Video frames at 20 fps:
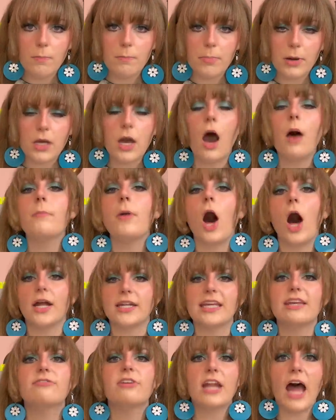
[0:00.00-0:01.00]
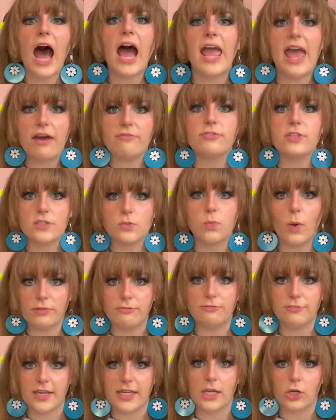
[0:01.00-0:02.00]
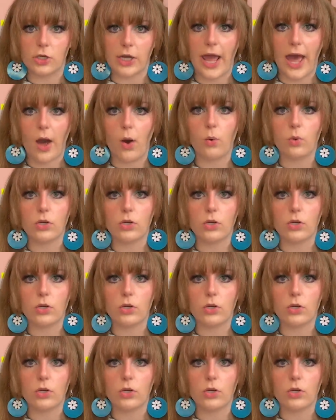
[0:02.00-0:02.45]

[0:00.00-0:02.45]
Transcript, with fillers: but come on, even I have this one figured out.